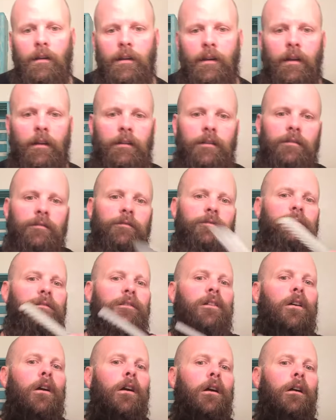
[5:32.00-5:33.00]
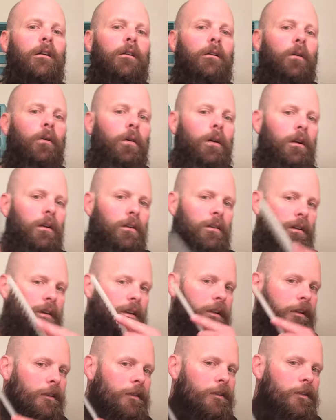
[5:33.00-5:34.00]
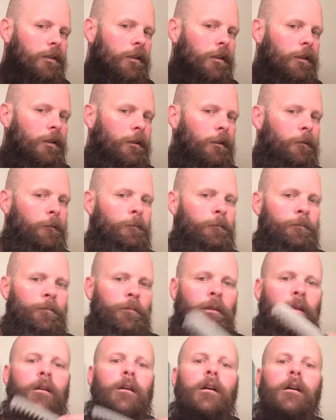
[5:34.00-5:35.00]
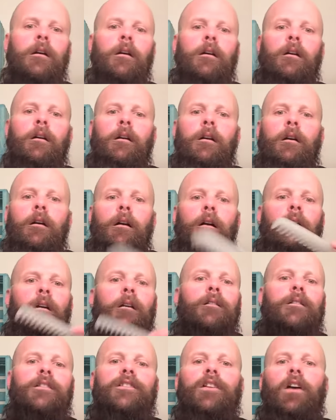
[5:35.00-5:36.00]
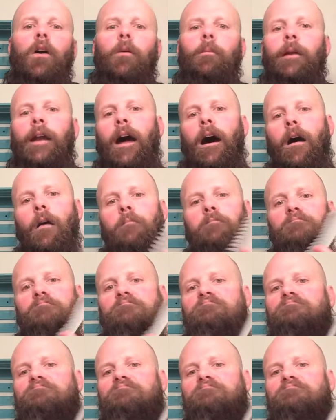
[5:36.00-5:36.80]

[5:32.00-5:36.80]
in, you're all oiled and conditioned, just comb it out.